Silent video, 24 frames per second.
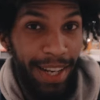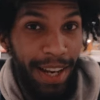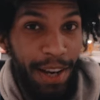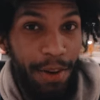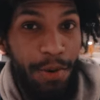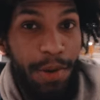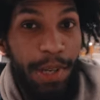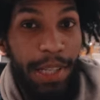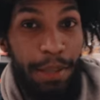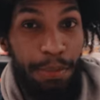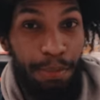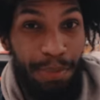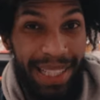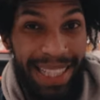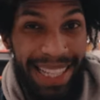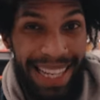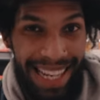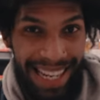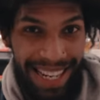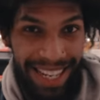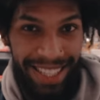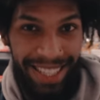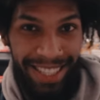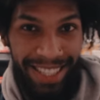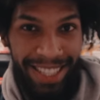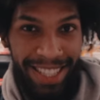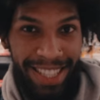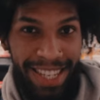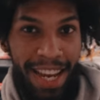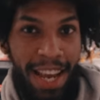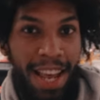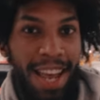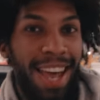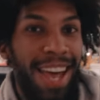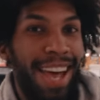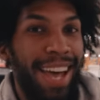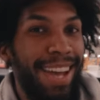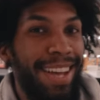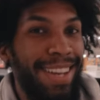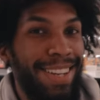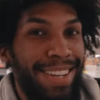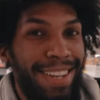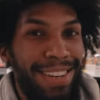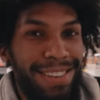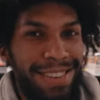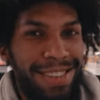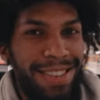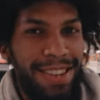now speak English. And
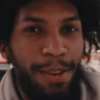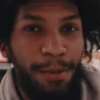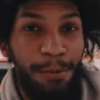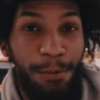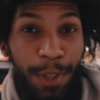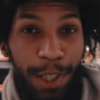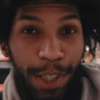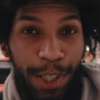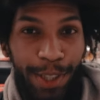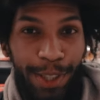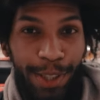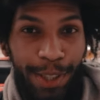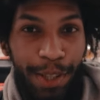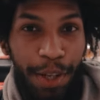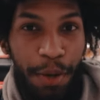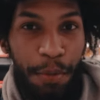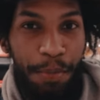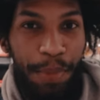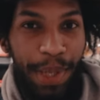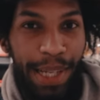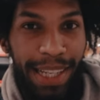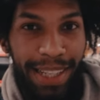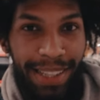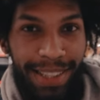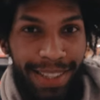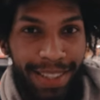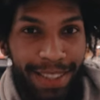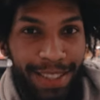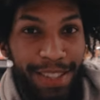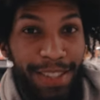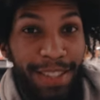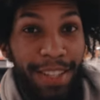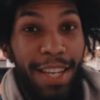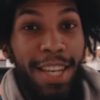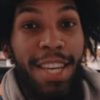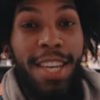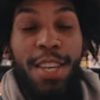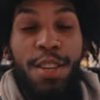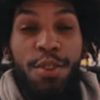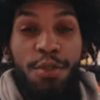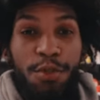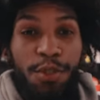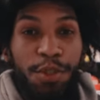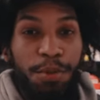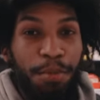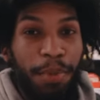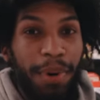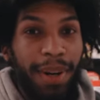that's not really good because there's a
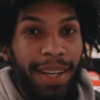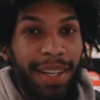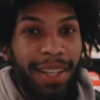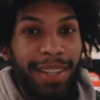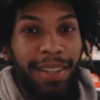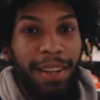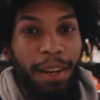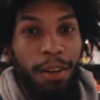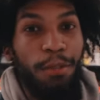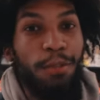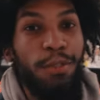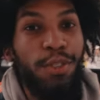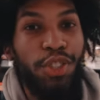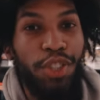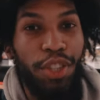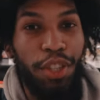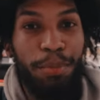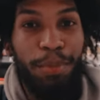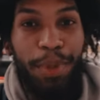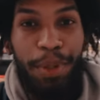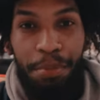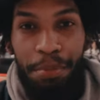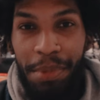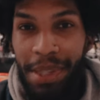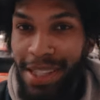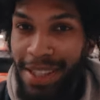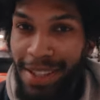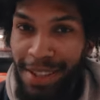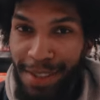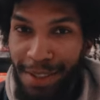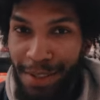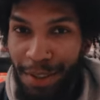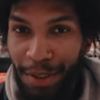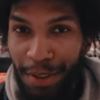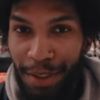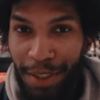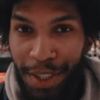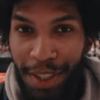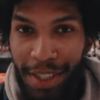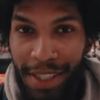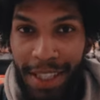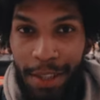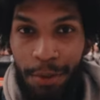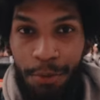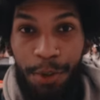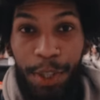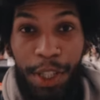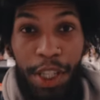huge market of German business owners
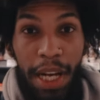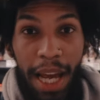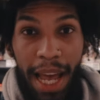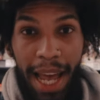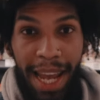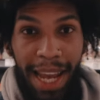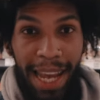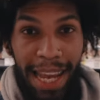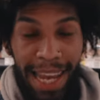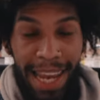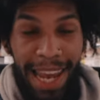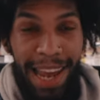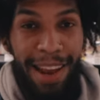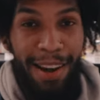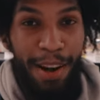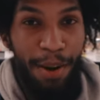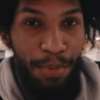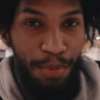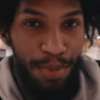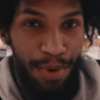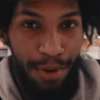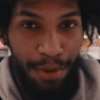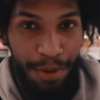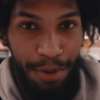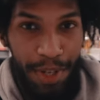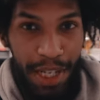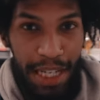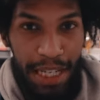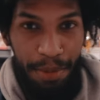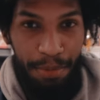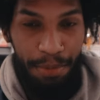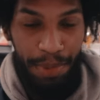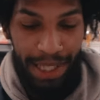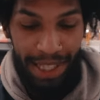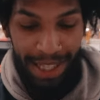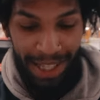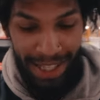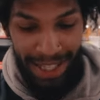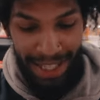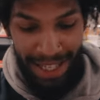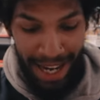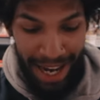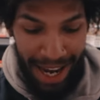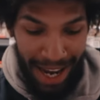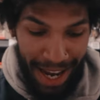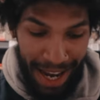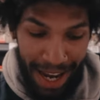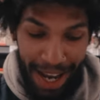which I can't approach, because
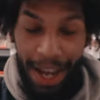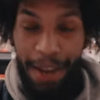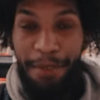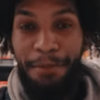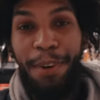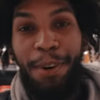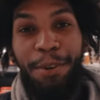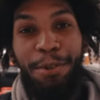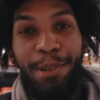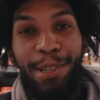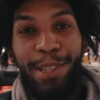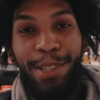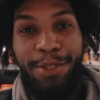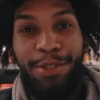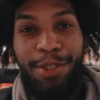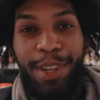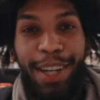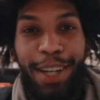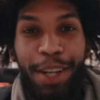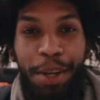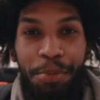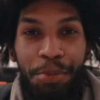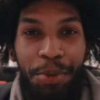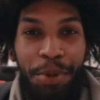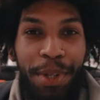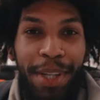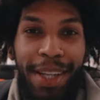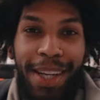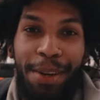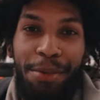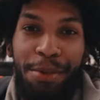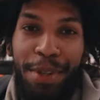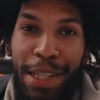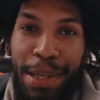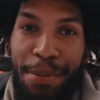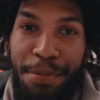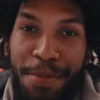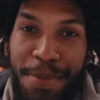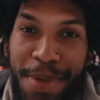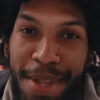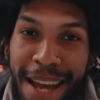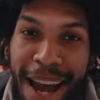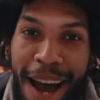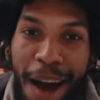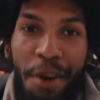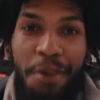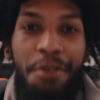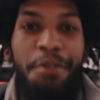if I were to try and communicate with them
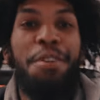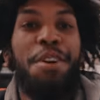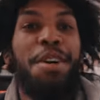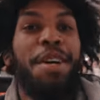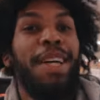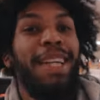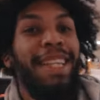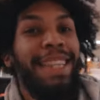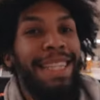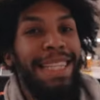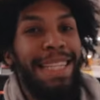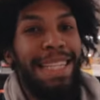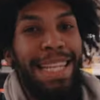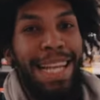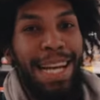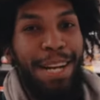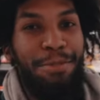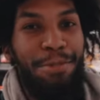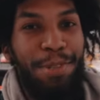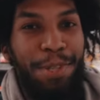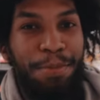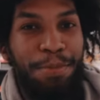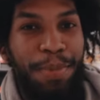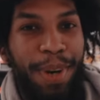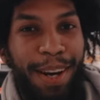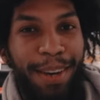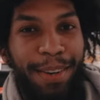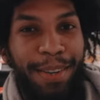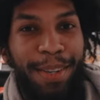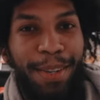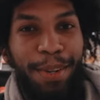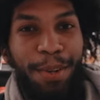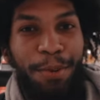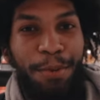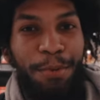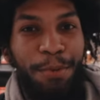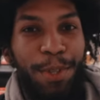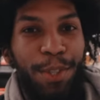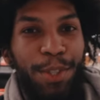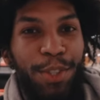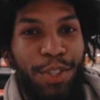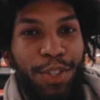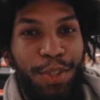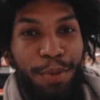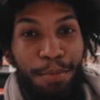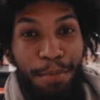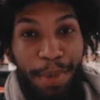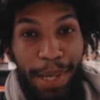now, the language barrier would
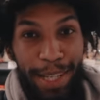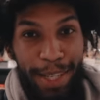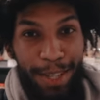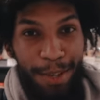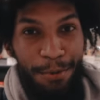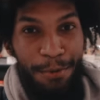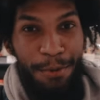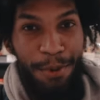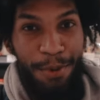just make the